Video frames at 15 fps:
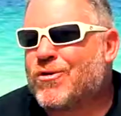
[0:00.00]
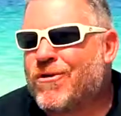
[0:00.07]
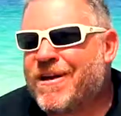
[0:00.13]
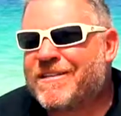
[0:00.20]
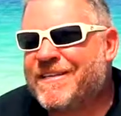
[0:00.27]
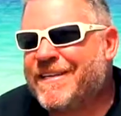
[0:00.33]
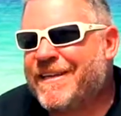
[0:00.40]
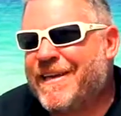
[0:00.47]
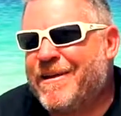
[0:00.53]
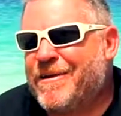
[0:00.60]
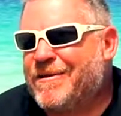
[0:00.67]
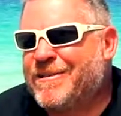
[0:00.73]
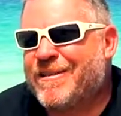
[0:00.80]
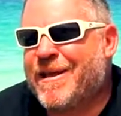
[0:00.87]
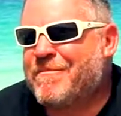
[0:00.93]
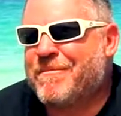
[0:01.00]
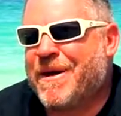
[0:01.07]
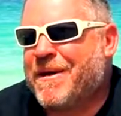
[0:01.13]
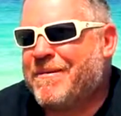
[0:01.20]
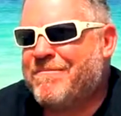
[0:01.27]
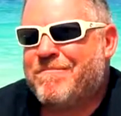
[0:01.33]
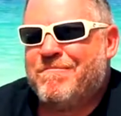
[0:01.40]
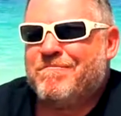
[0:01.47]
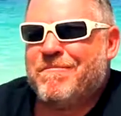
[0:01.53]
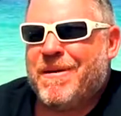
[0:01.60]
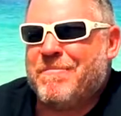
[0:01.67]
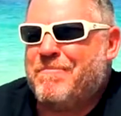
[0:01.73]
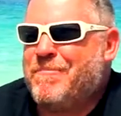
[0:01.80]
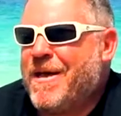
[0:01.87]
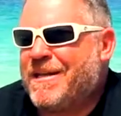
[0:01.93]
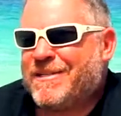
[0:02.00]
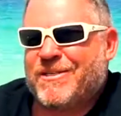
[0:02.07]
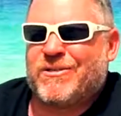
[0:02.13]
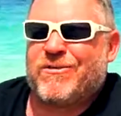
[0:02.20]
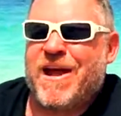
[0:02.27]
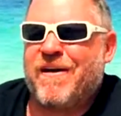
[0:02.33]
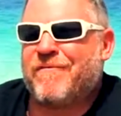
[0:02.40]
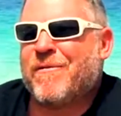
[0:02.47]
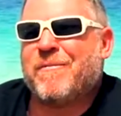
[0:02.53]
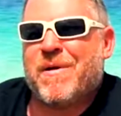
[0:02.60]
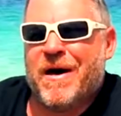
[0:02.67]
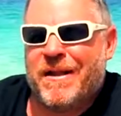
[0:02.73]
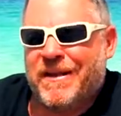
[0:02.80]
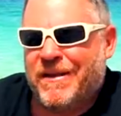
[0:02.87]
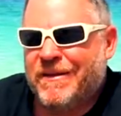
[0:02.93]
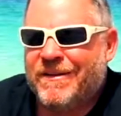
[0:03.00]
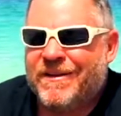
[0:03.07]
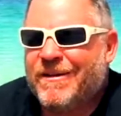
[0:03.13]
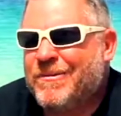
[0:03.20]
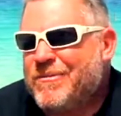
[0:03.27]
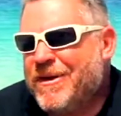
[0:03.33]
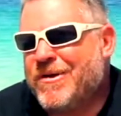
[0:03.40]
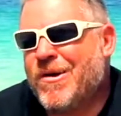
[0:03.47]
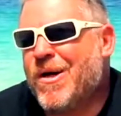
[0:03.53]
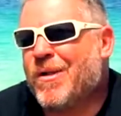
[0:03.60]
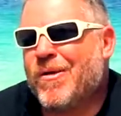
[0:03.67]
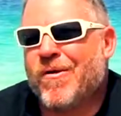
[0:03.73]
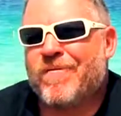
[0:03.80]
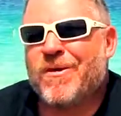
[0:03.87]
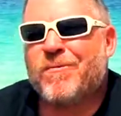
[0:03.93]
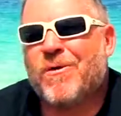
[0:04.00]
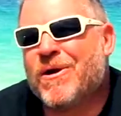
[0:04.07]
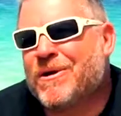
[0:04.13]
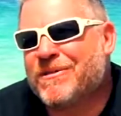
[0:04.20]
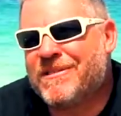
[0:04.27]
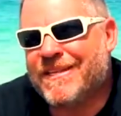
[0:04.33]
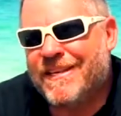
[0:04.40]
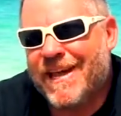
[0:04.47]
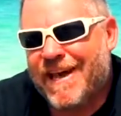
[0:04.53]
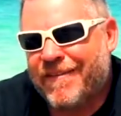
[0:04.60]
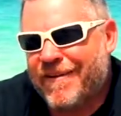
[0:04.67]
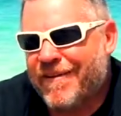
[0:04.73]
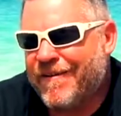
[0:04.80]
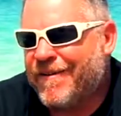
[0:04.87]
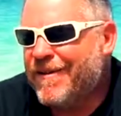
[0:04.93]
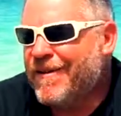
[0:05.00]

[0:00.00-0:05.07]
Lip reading: Cressi gear is like my best travel buddy. We go all over the world together.